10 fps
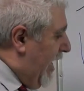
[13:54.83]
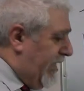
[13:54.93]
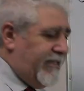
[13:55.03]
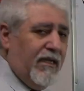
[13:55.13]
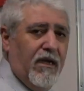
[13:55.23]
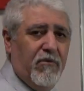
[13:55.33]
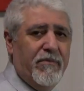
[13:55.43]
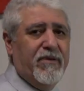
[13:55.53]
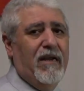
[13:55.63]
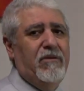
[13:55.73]
case, we
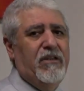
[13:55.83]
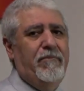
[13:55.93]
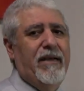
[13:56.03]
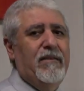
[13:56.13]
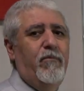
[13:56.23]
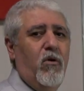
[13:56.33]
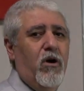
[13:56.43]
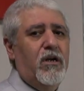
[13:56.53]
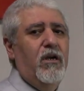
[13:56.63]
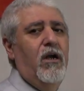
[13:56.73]
probably depend
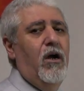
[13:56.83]
more